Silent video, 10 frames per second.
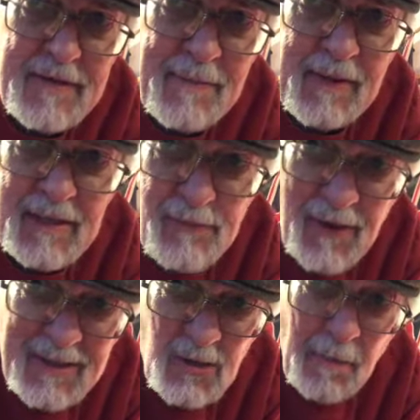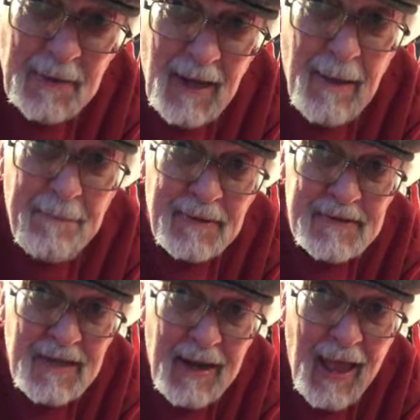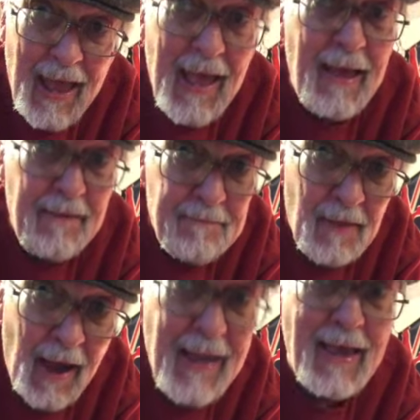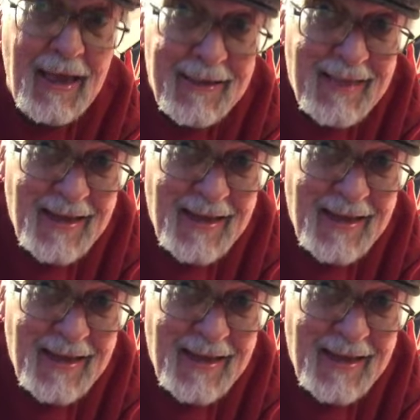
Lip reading: some of these friends opened up and said, hey, I can get